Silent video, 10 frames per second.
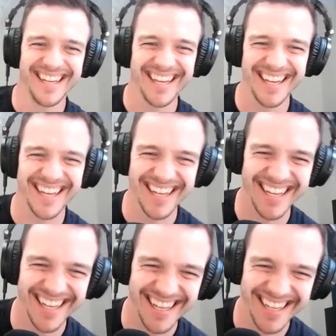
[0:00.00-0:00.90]

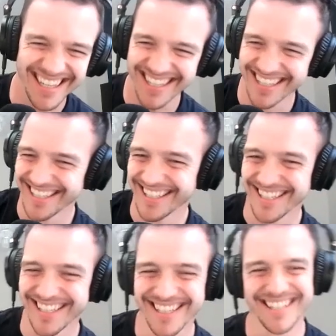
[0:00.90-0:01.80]

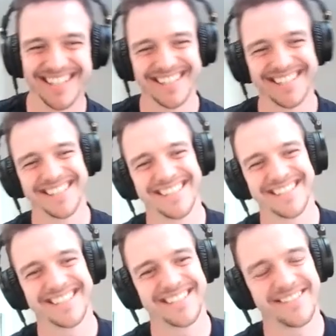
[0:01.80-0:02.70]

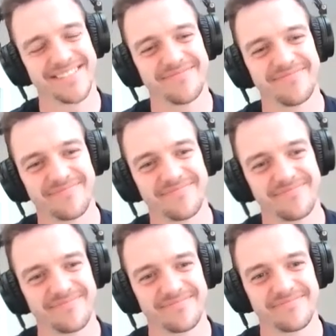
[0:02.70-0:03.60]

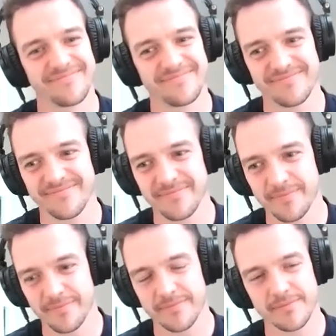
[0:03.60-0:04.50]

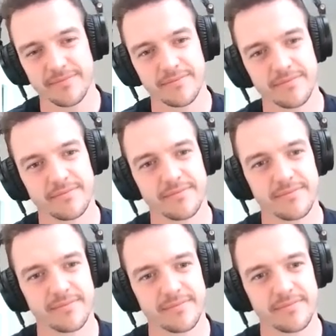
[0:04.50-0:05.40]

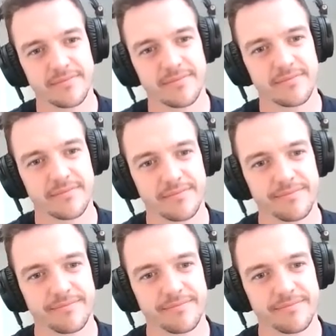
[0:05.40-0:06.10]
(silent)